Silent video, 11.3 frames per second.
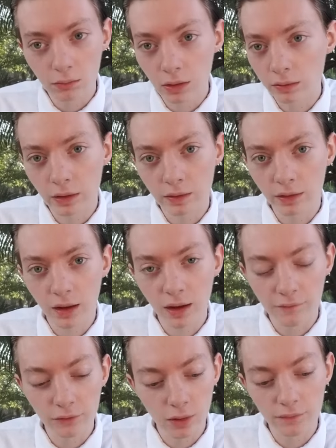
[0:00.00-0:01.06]
oh, they say,
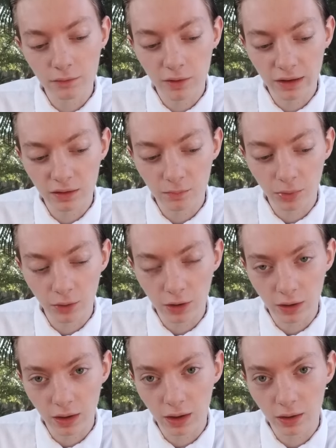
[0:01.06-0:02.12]
have you ever read the
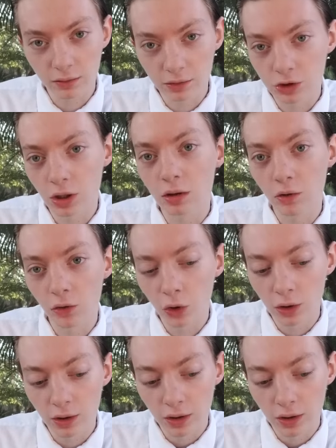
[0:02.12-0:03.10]
book uh, The Jungle